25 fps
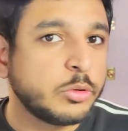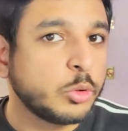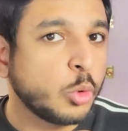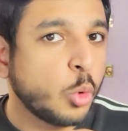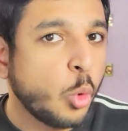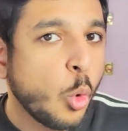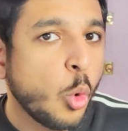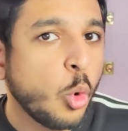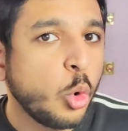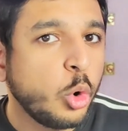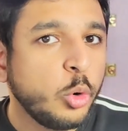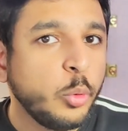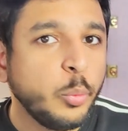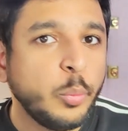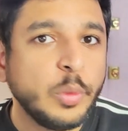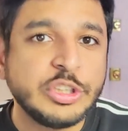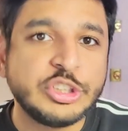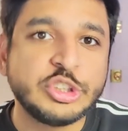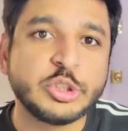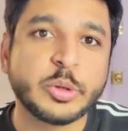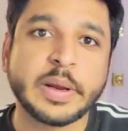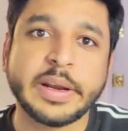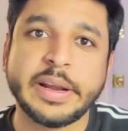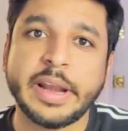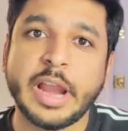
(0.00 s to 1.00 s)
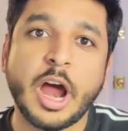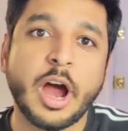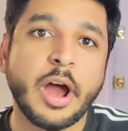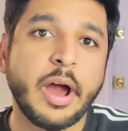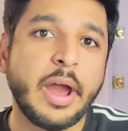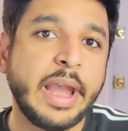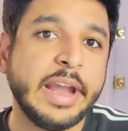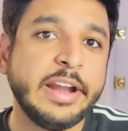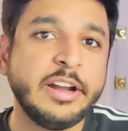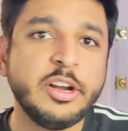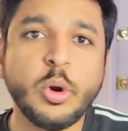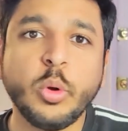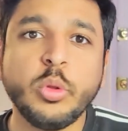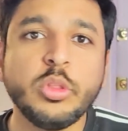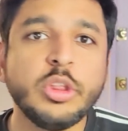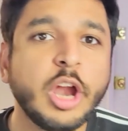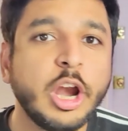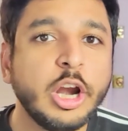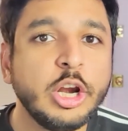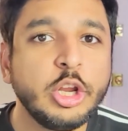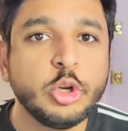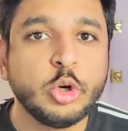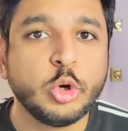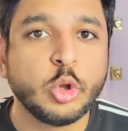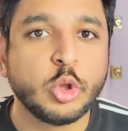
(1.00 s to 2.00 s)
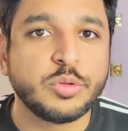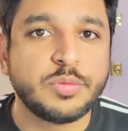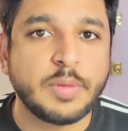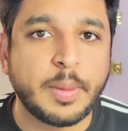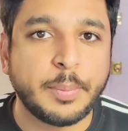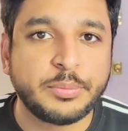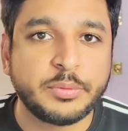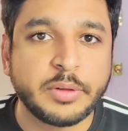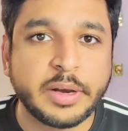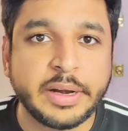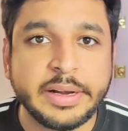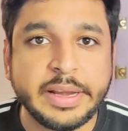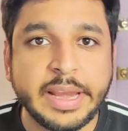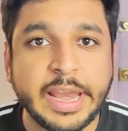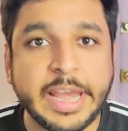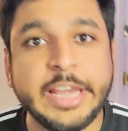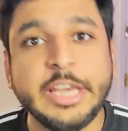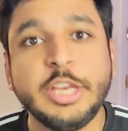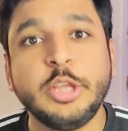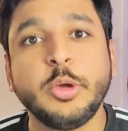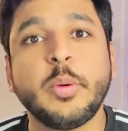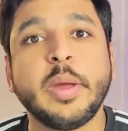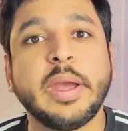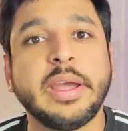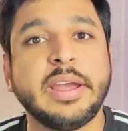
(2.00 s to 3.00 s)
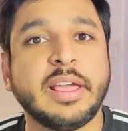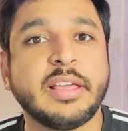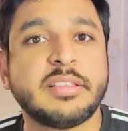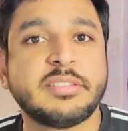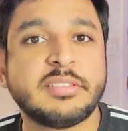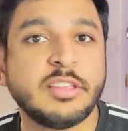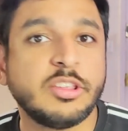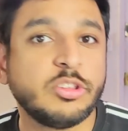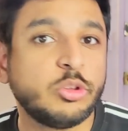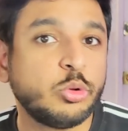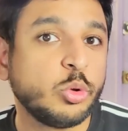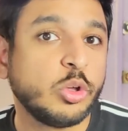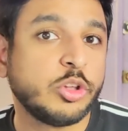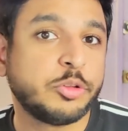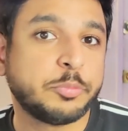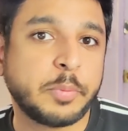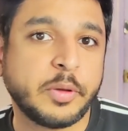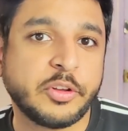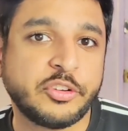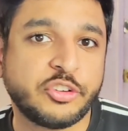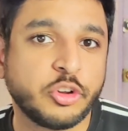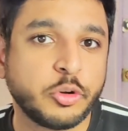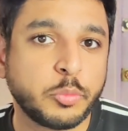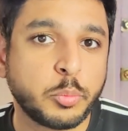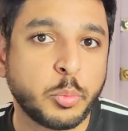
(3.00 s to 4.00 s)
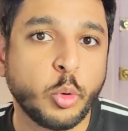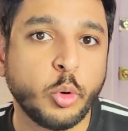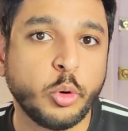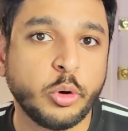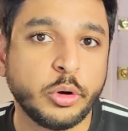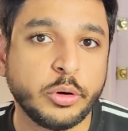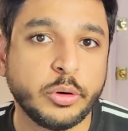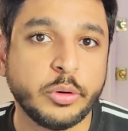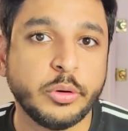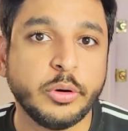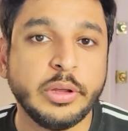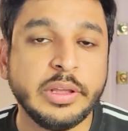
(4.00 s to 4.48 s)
code which you can enter on the Arduino's website and you get access to a special portal.